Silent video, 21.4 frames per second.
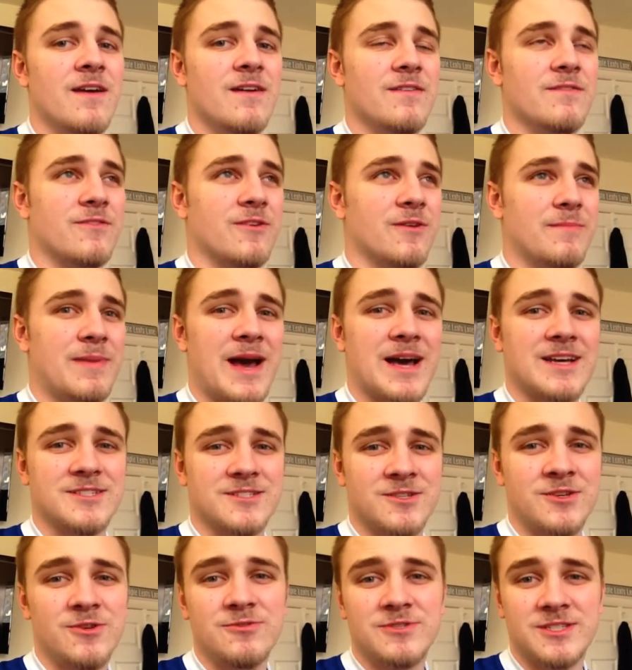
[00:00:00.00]
for the
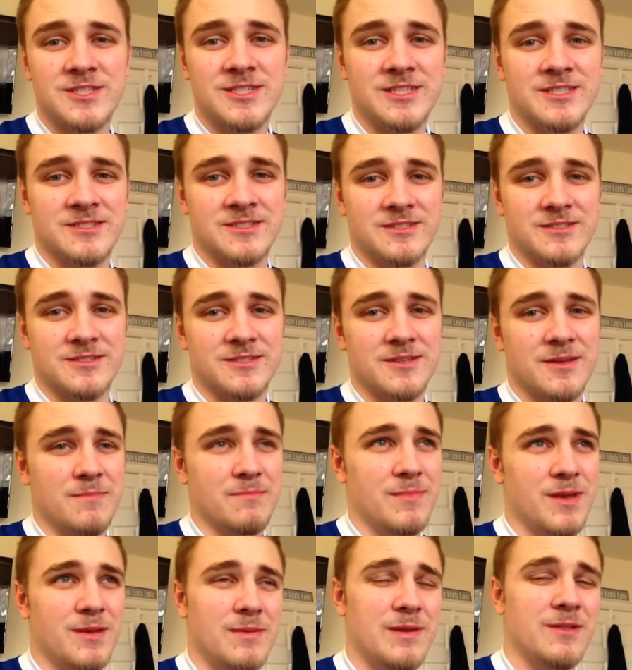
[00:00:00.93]
past two seasons,
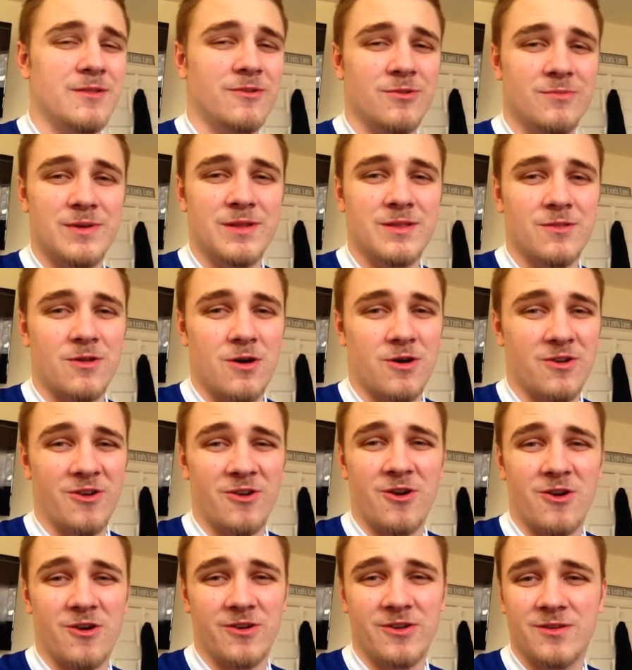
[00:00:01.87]
maybe a little bit
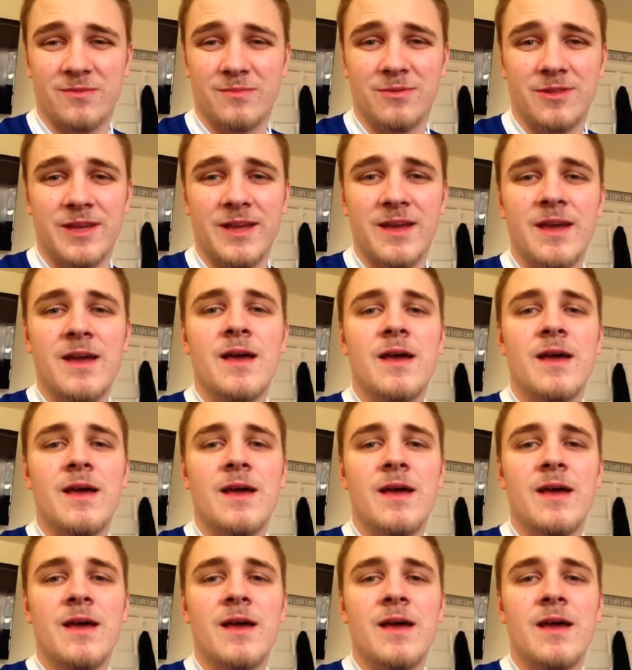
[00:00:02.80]
longer, arguably.